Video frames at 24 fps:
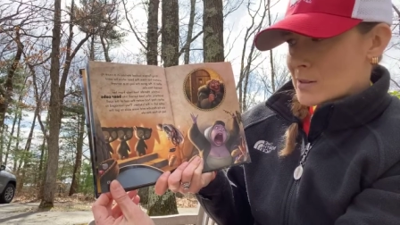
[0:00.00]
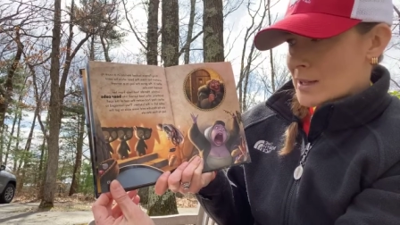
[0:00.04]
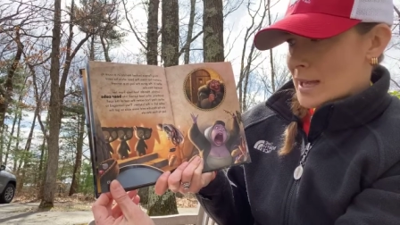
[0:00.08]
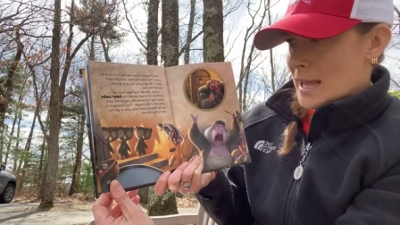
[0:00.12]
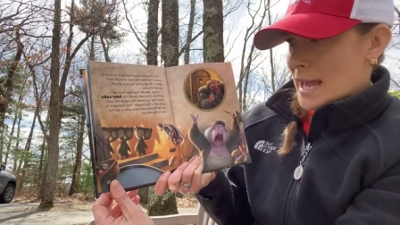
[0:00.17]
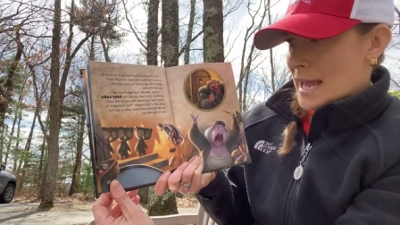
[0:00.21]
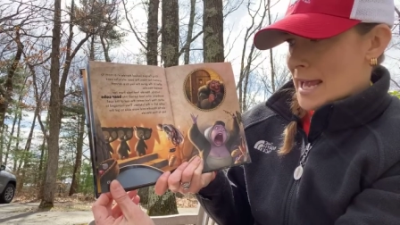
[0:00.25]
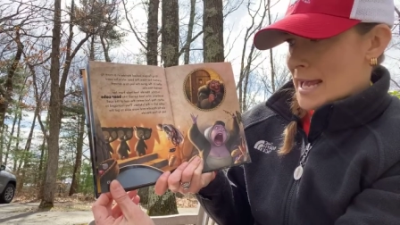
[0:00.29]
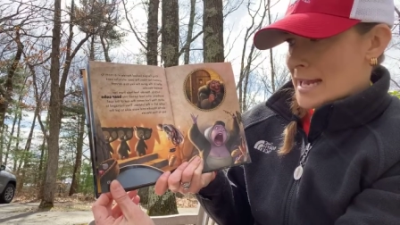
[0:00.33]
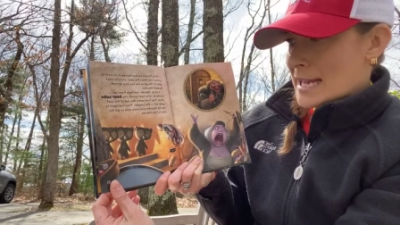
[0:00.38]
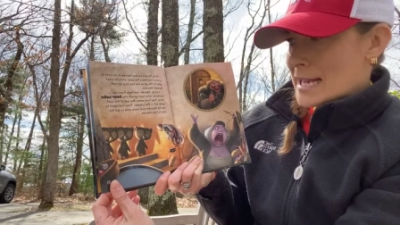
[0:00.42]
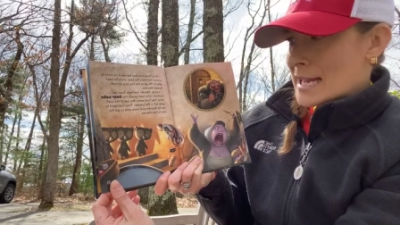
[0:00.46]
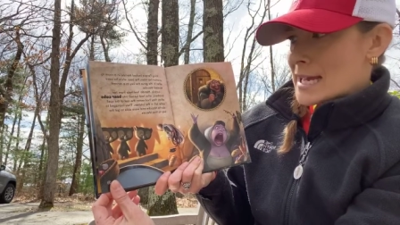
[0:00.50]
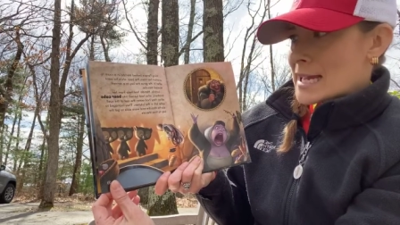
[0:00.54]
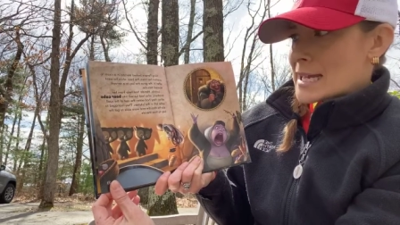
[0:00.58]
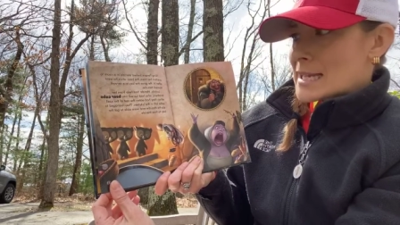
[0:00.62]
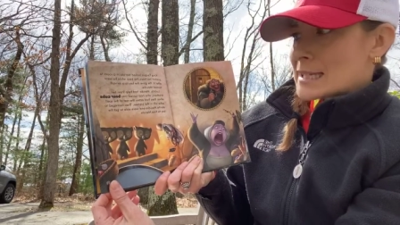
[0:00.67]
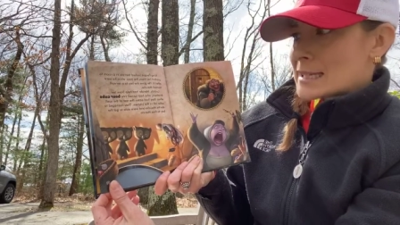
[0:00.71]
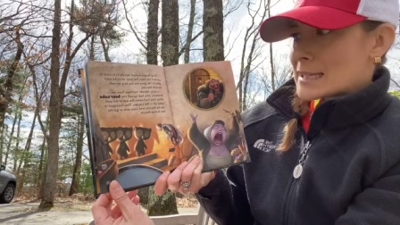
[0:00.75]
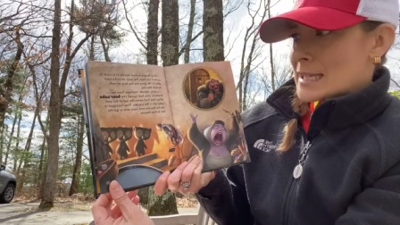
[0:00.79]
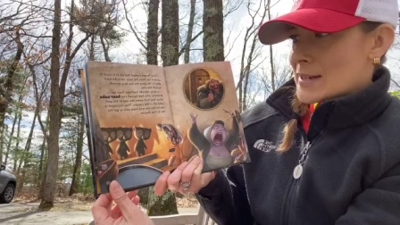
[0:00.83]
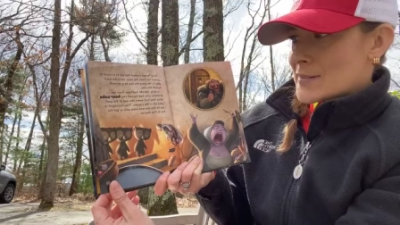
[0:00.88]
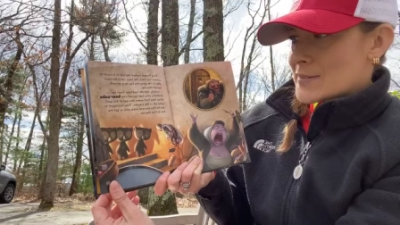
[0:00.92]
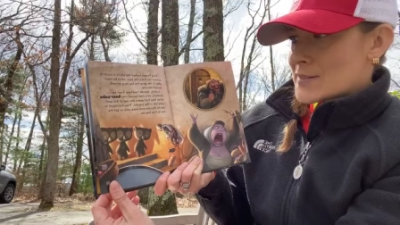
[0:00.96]
cake
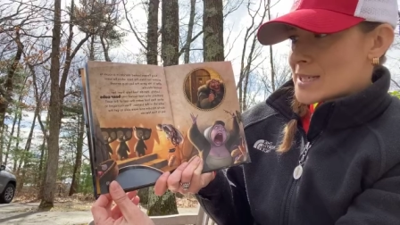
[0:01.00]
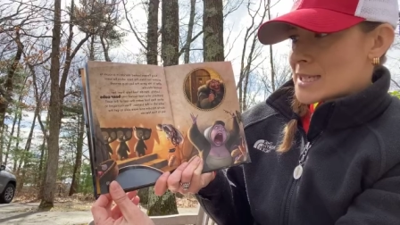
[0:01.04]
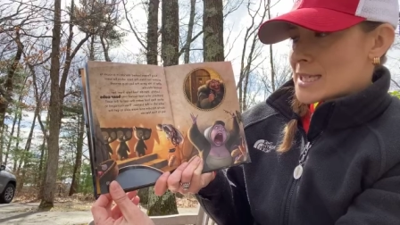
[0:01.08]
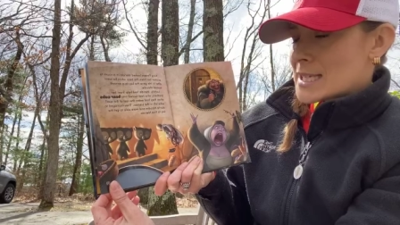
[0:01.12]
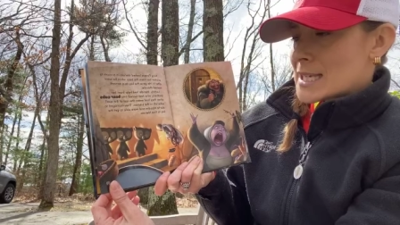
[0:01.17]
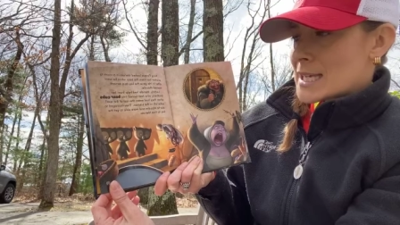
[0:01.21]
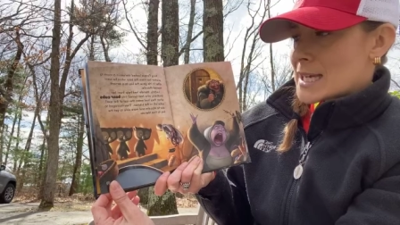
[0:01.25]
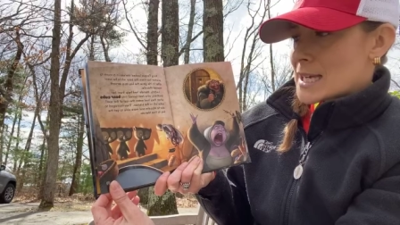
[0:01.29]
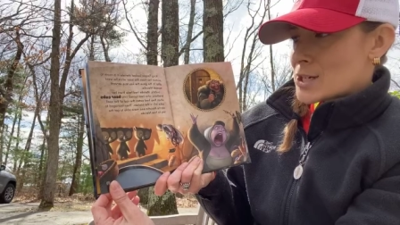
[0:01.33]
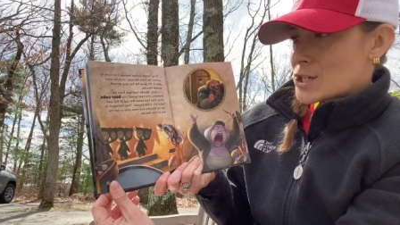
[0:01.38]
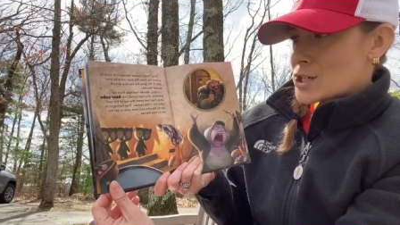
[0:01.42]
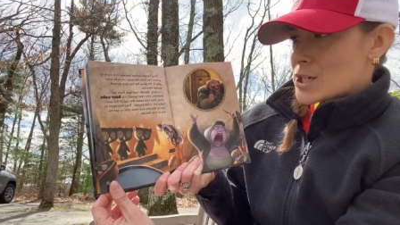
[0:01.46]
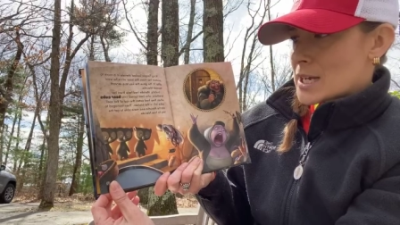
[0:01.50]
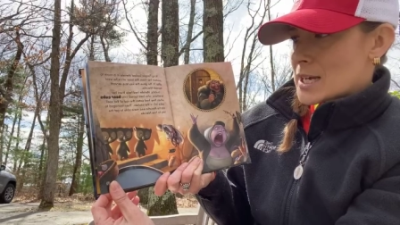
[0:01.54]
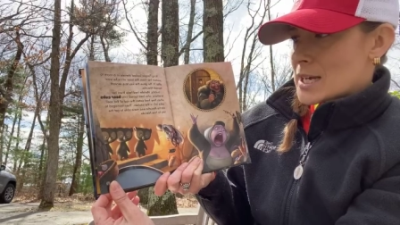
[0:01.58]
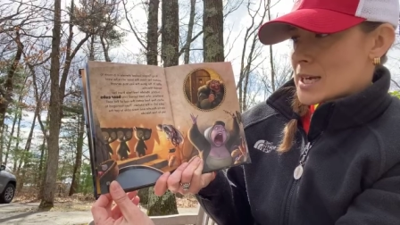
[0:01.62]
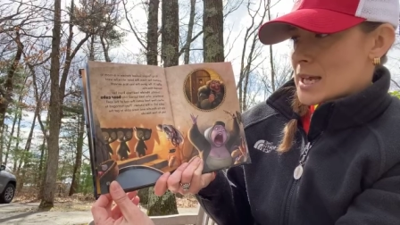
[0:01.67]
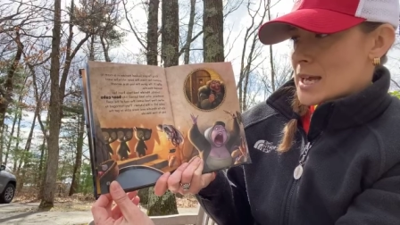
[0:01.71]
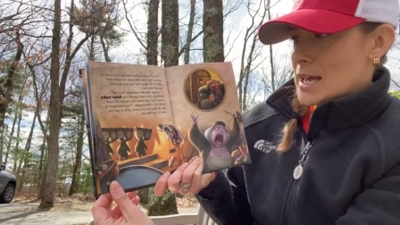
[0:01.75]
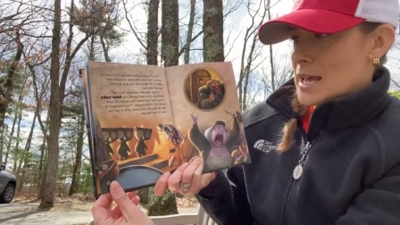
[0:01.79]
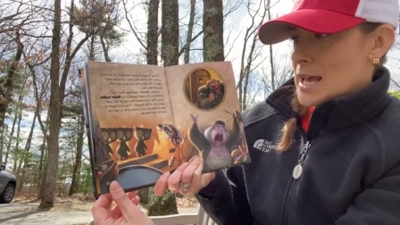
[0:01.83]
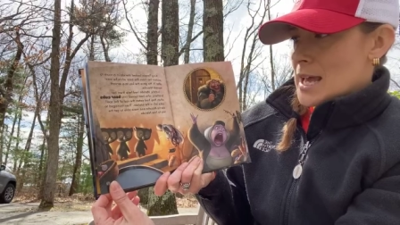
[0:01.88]
left in the kitchen.